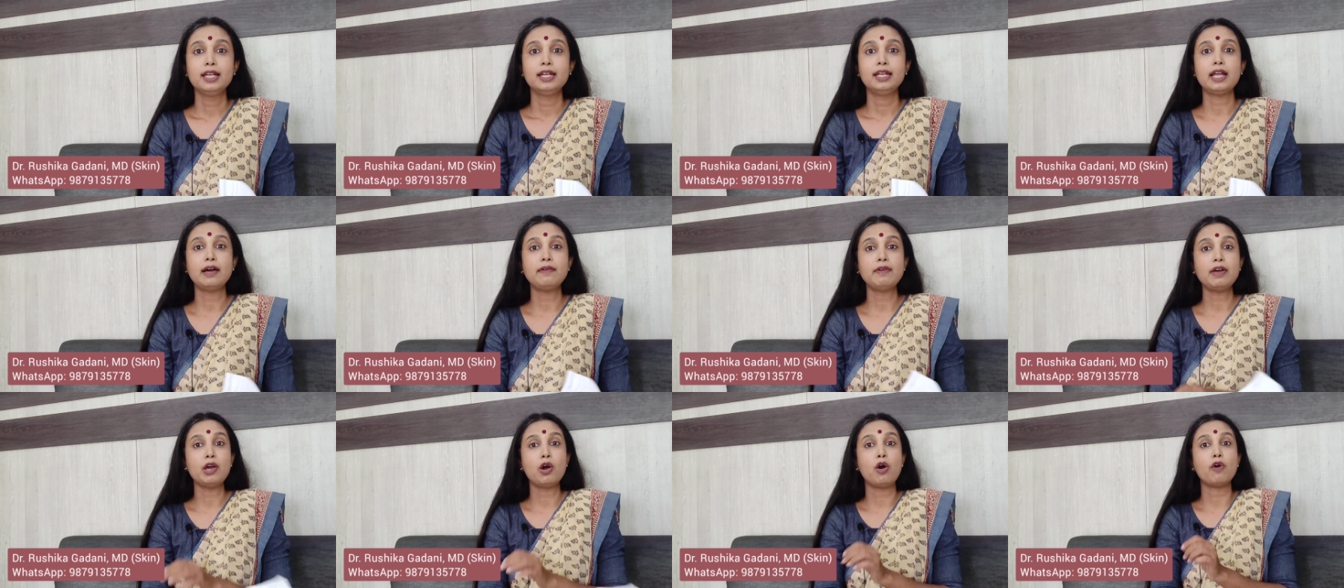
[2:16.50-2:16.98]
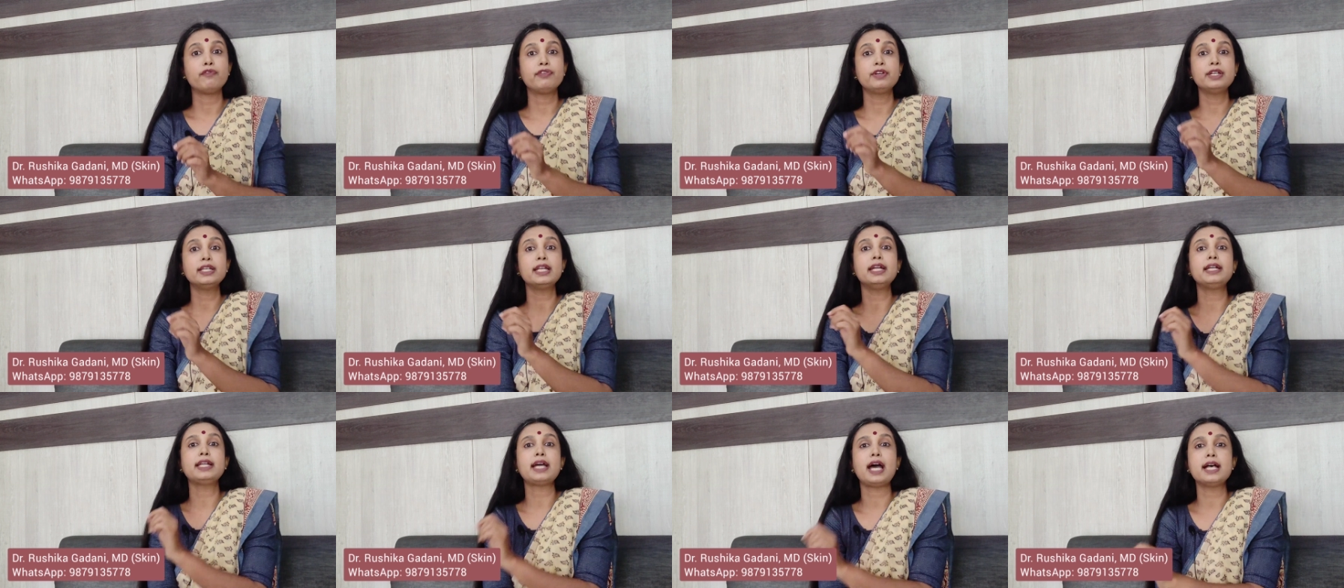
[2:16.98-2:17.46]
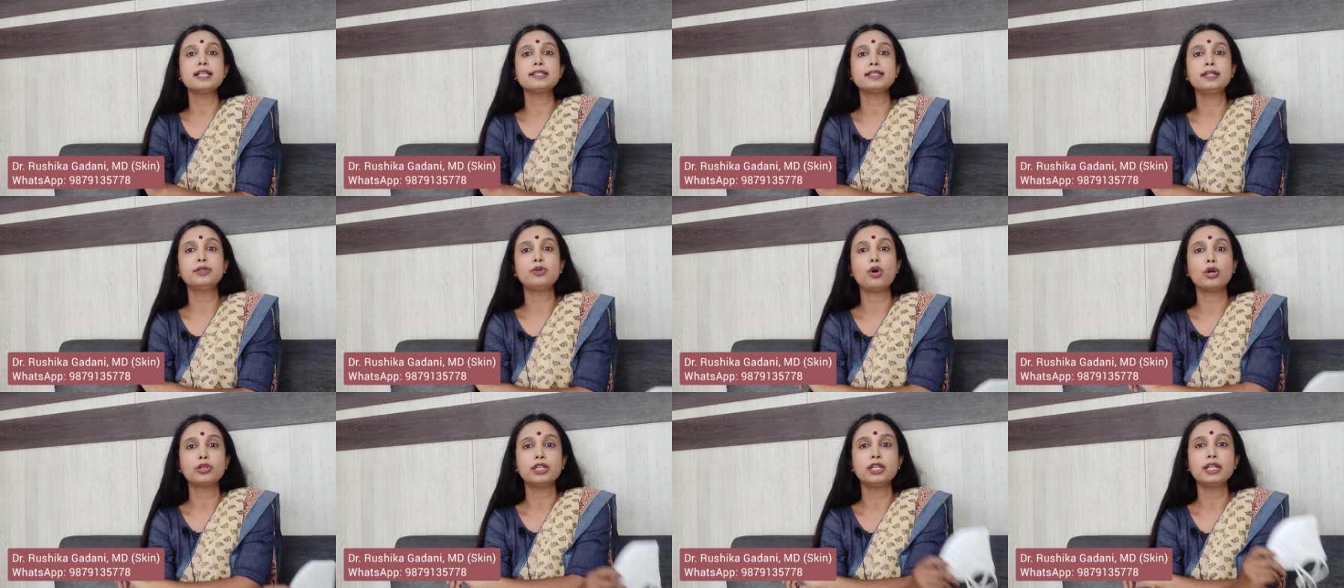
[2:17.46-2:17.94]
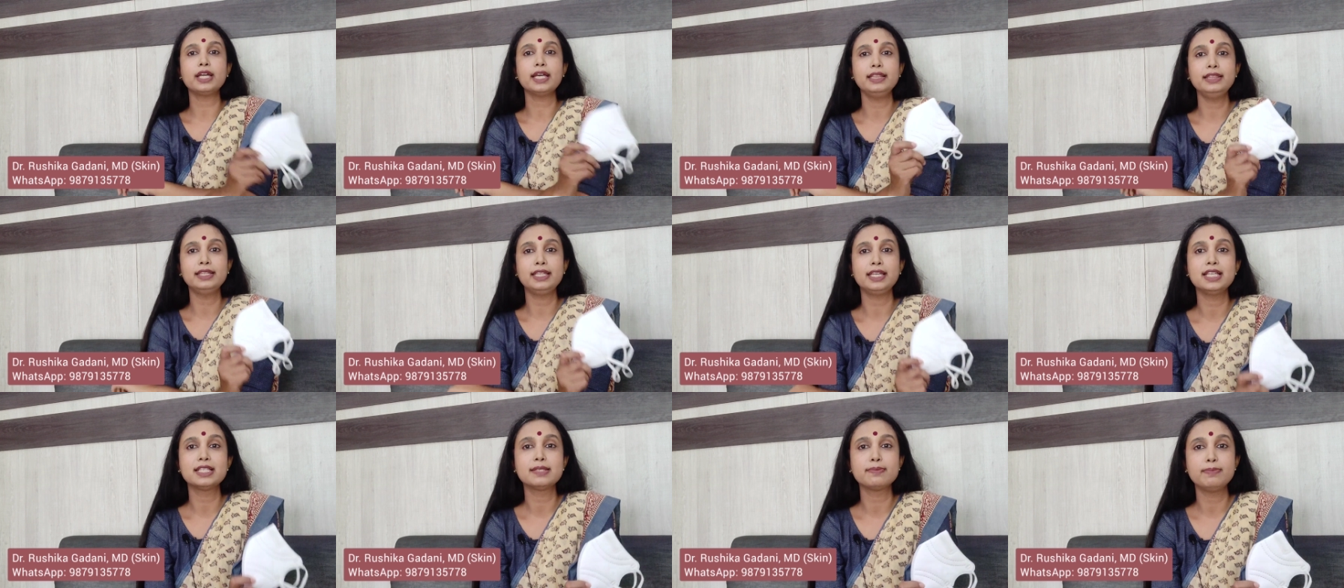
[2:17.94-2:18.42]
Now, I often get asked that, doctor,
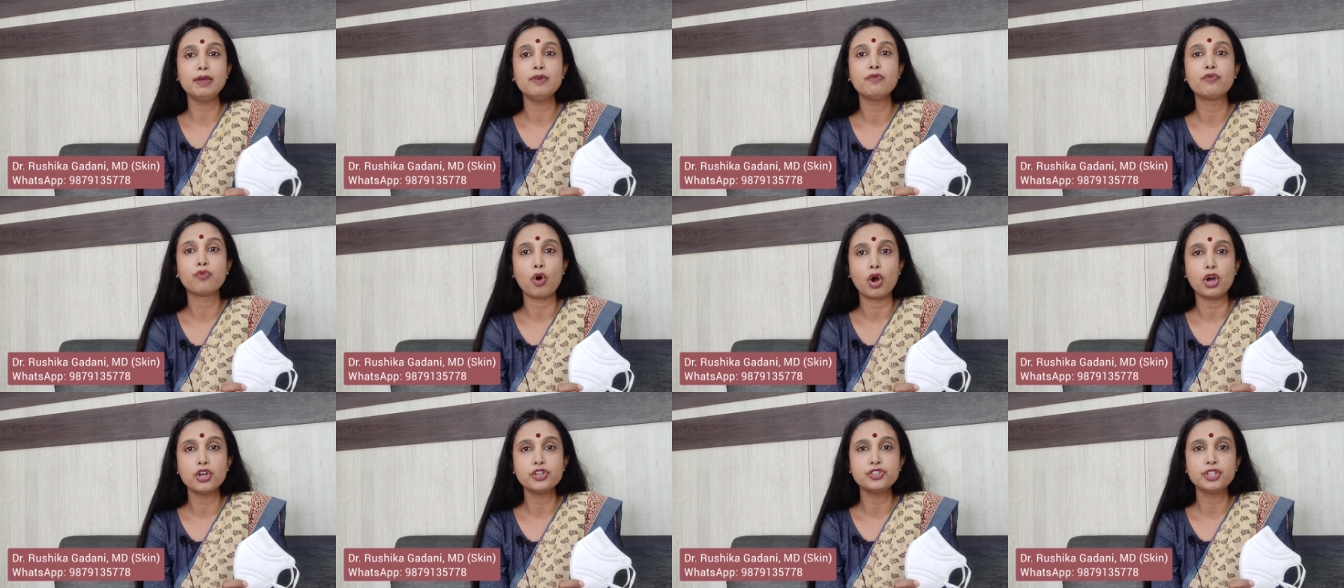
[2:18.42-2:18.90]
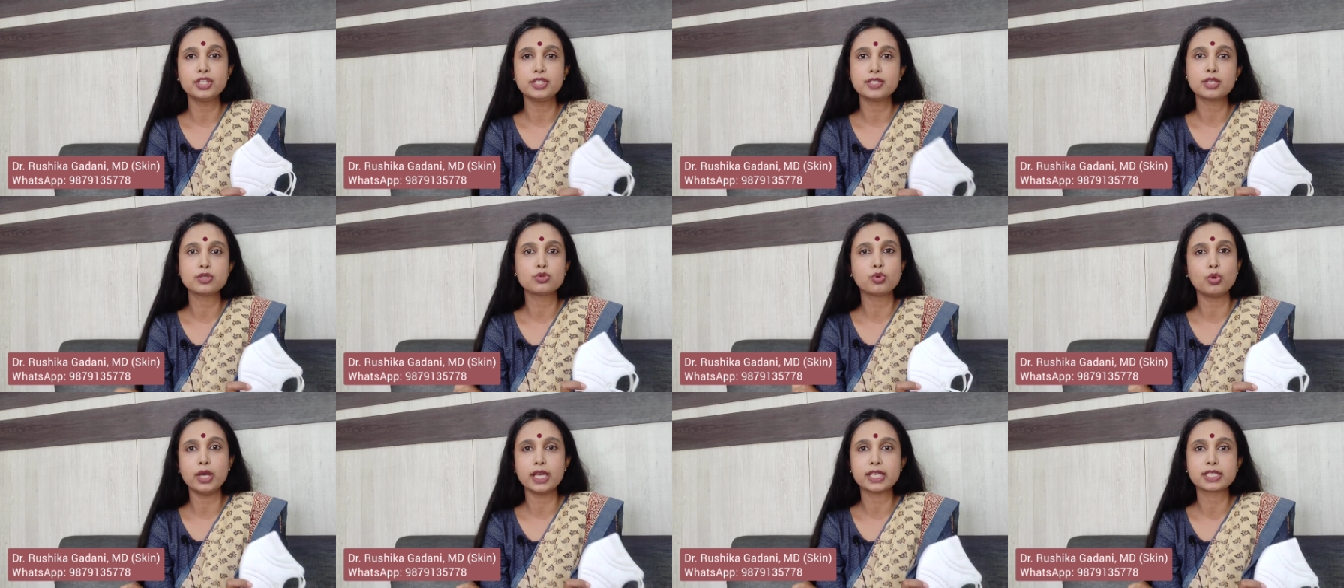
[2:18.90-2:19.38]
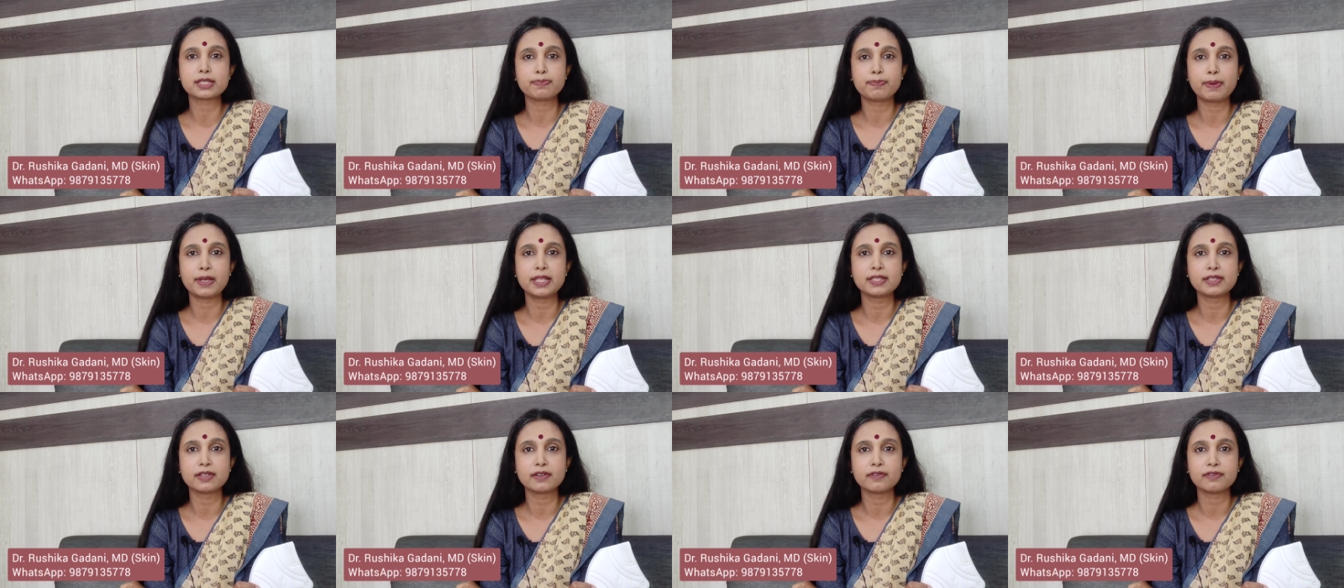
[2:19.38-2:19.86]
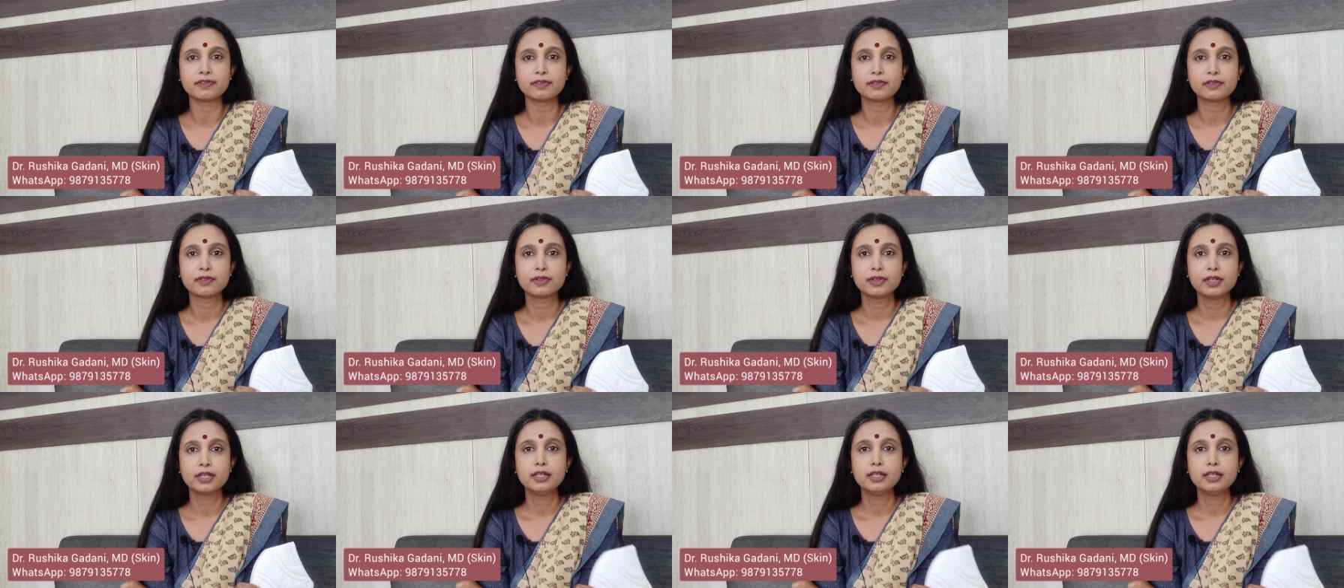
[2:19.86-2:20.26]
can these be washed? These are so expensive.